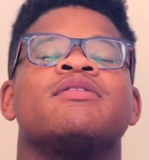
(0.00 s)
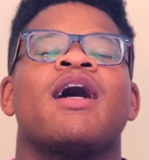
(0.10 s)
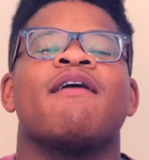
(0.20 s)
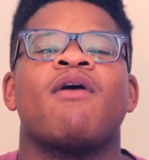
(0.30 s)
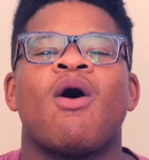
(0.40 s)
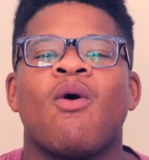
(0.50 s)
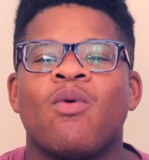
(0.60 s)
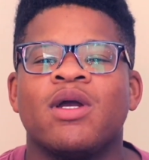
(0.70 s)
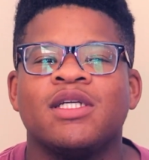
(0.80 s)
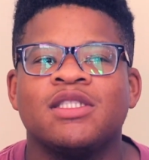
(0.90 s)
I've
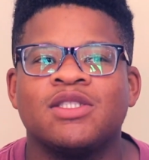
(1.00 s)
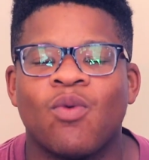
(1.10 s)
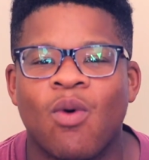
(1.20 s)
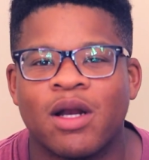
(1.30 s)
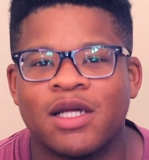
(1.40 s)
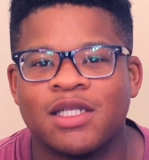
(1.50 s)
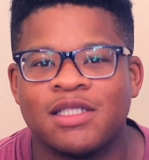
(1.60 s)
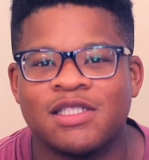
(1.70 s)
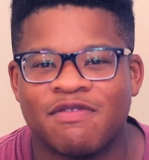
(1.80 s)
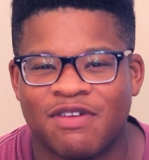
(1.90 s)
always wanted
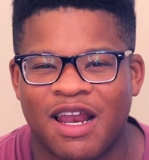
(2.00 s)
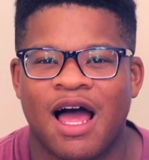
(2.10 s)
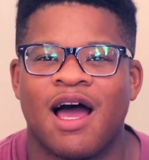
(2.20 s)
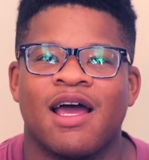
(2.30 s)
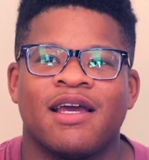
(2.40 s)
to fly.